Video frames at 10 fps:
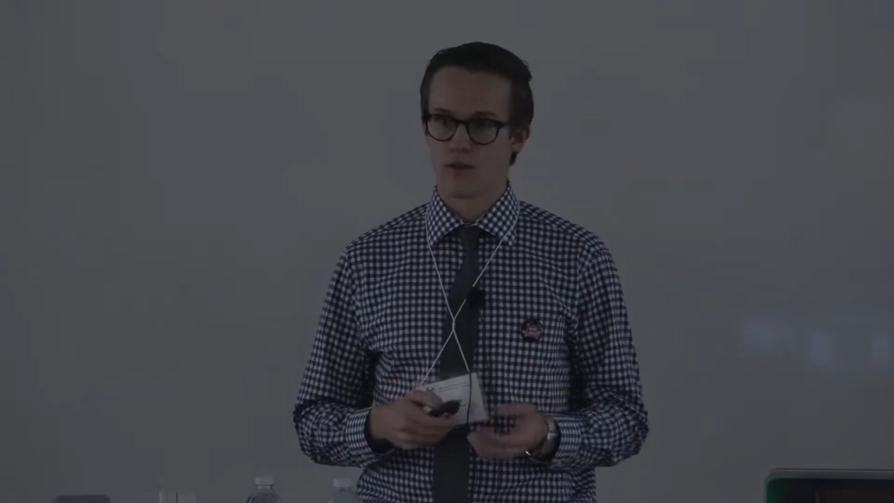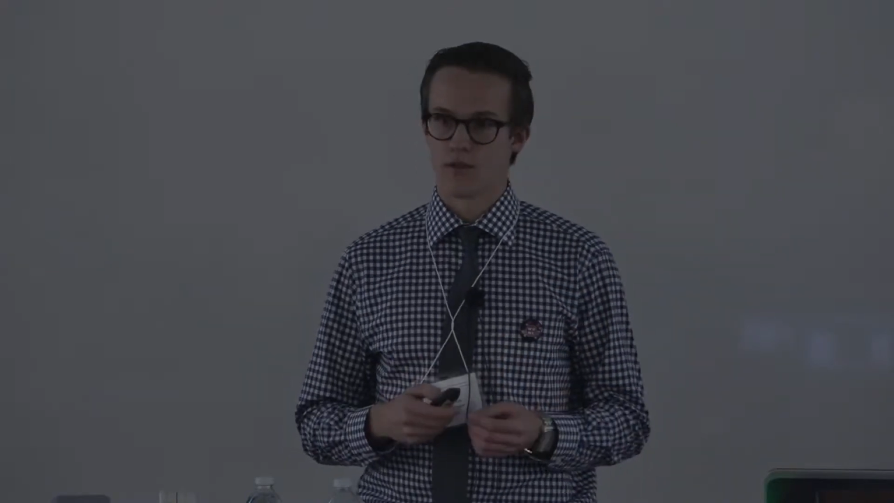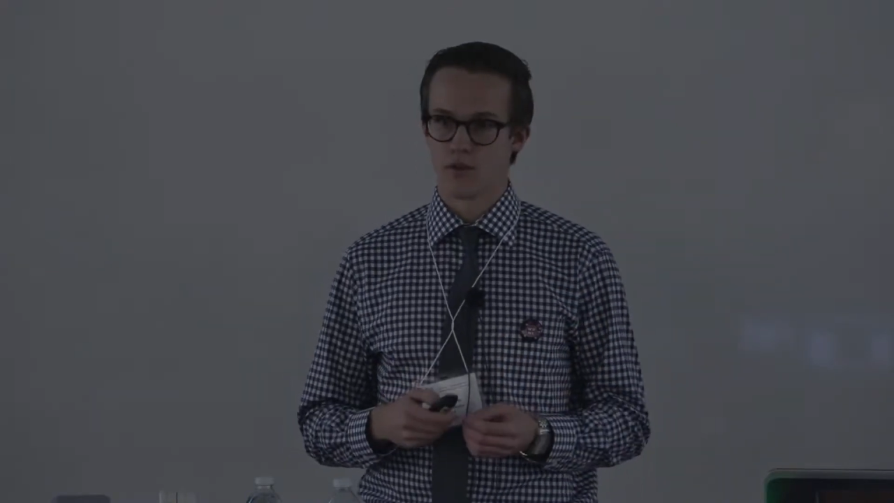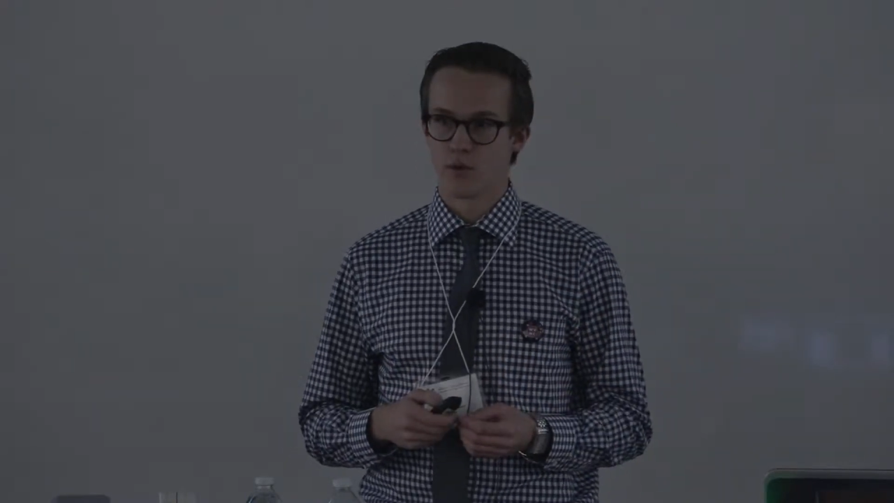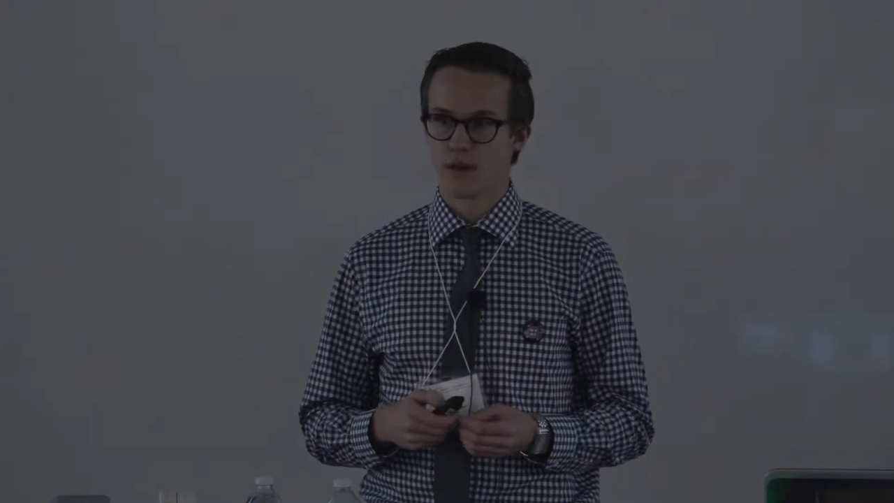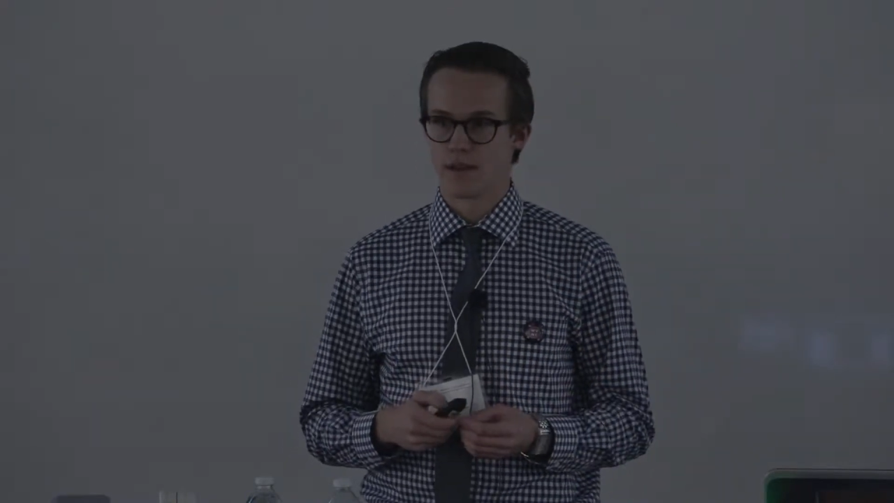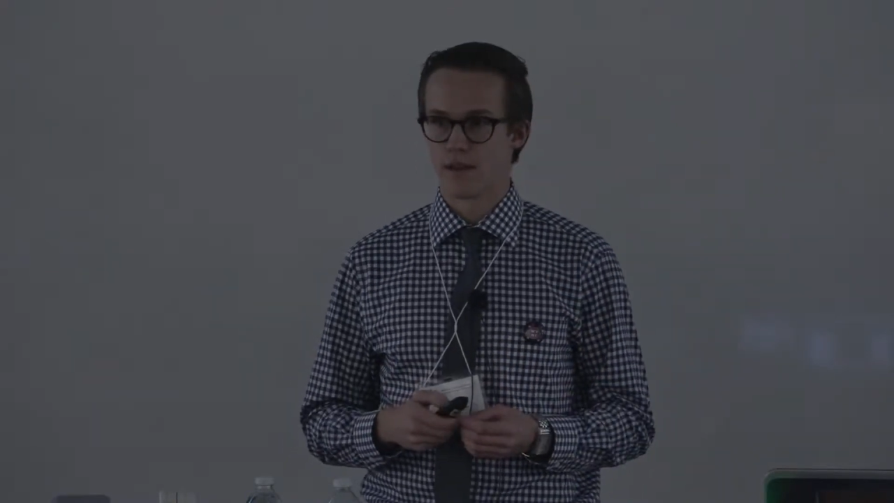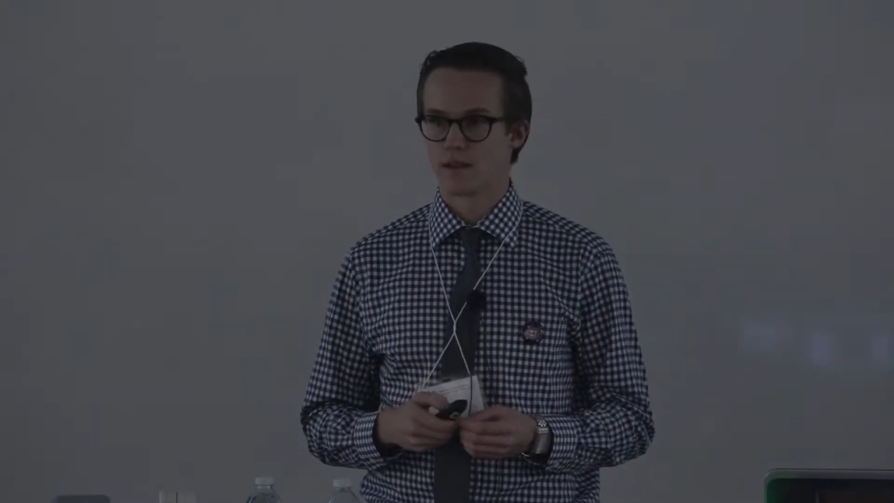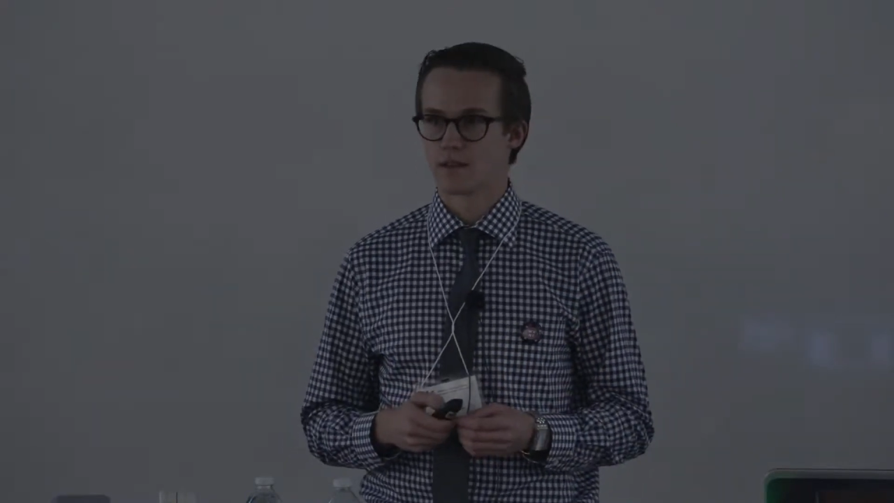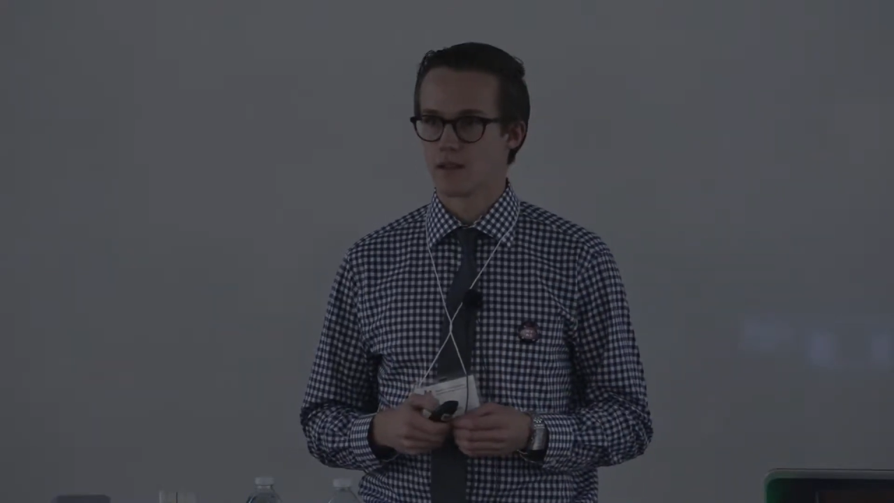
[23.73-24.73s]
for doing this